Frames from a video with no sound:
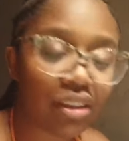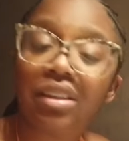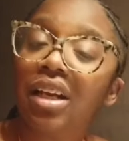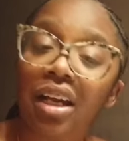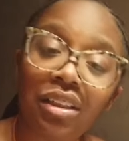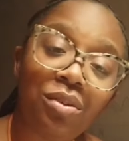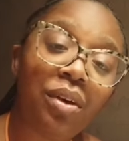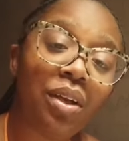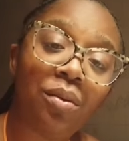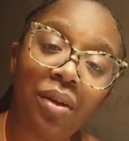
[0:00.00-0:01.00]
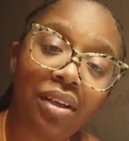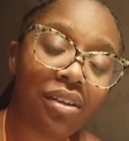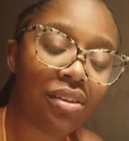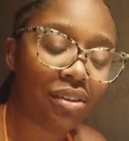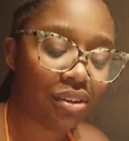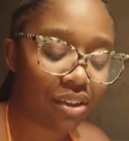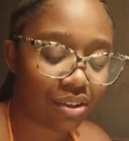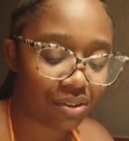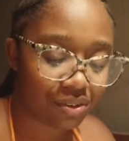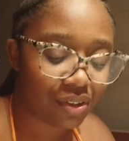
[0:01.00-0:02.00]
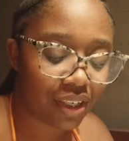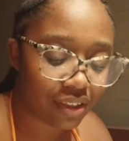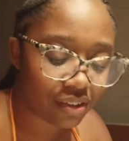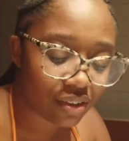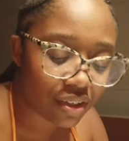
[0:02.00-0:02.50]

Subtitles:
It's 9:21, so yeah.